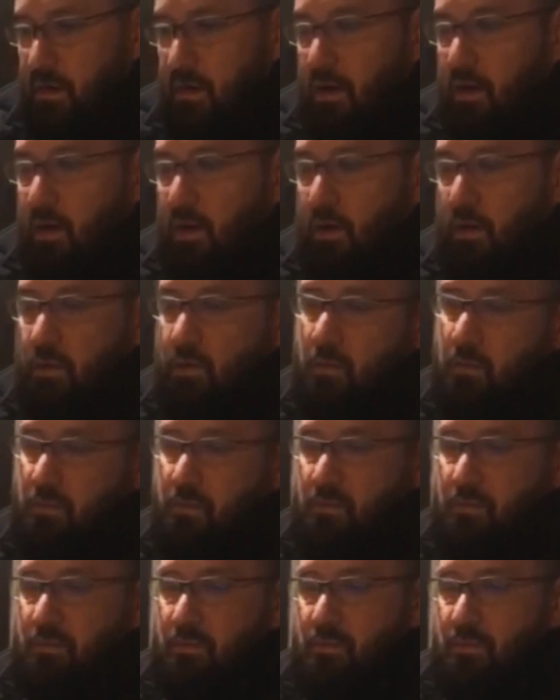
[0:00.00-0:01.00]
Oh,
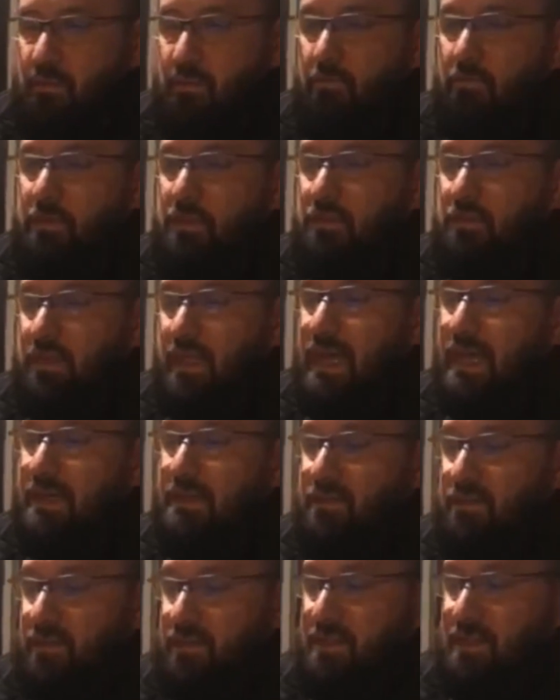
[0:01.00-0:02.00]
Original
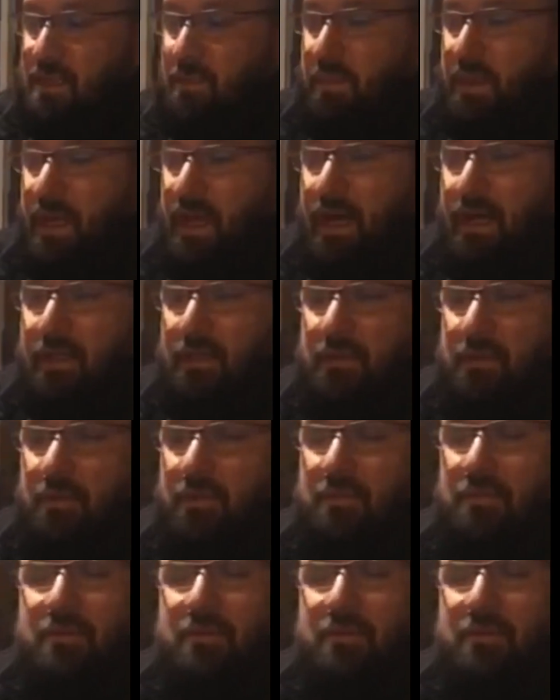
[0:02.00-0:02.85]
Gangster Sleepy Hollow.